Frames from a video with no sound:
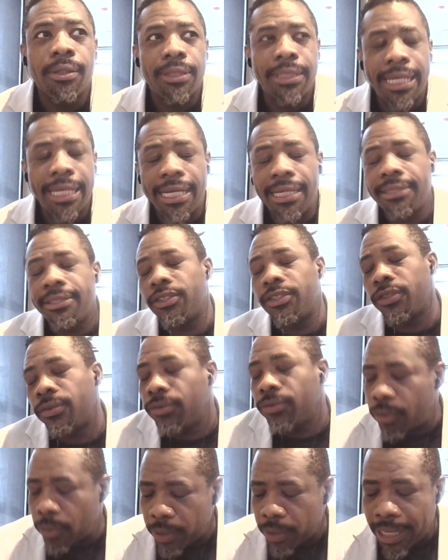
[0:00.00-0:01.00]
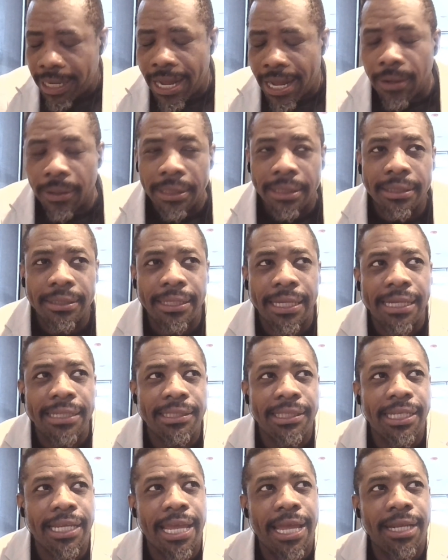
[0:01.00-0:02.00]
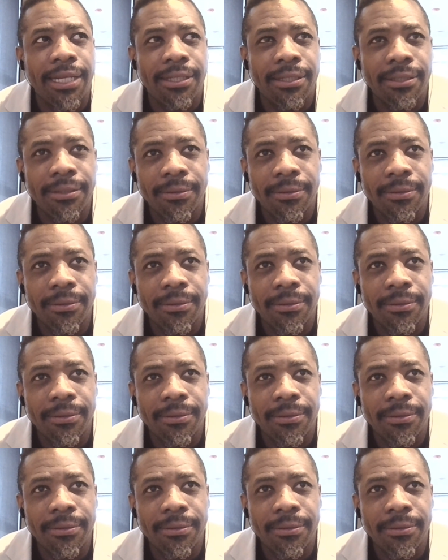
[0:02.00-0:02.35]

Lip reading: taste. Throw that out, taste again.